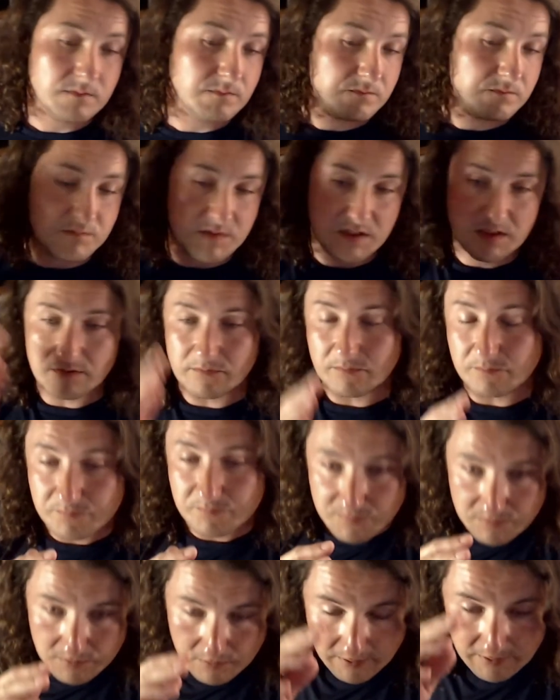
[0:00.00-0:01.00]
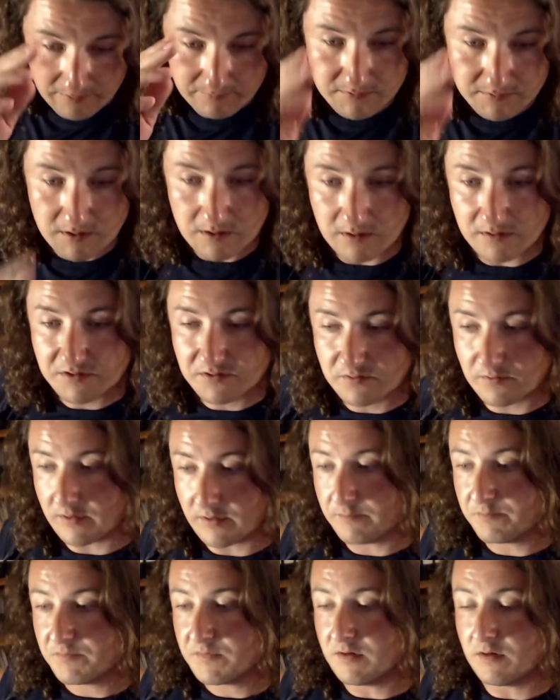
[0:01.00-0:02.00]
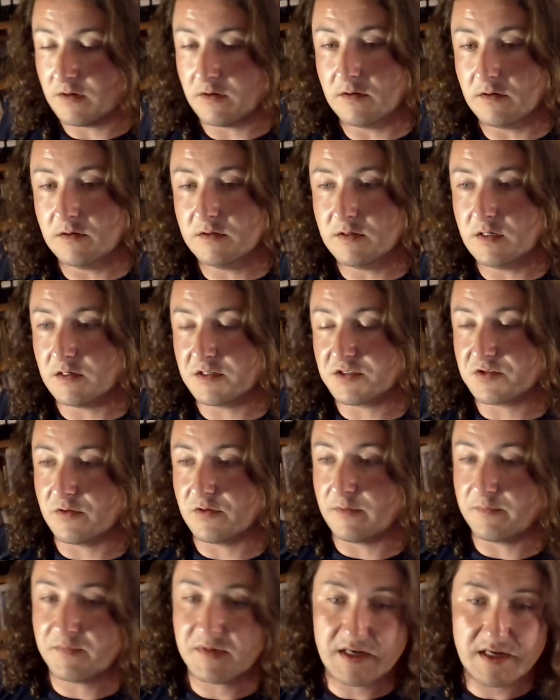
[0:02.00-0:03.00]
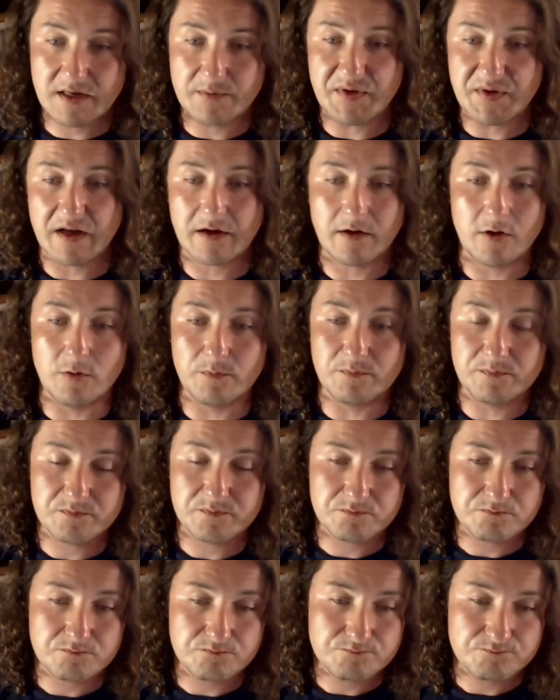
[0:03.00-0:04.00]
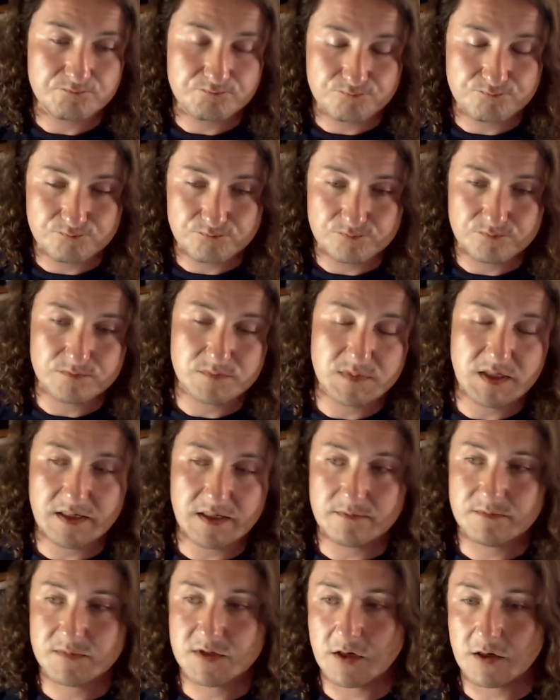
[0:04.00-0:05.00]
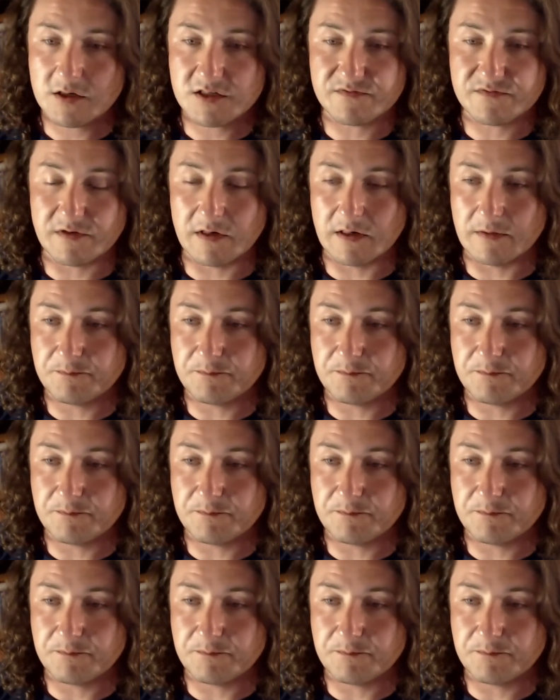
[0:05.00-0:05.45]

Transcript: Anyway, okay, long story. I get back home. Car's fine.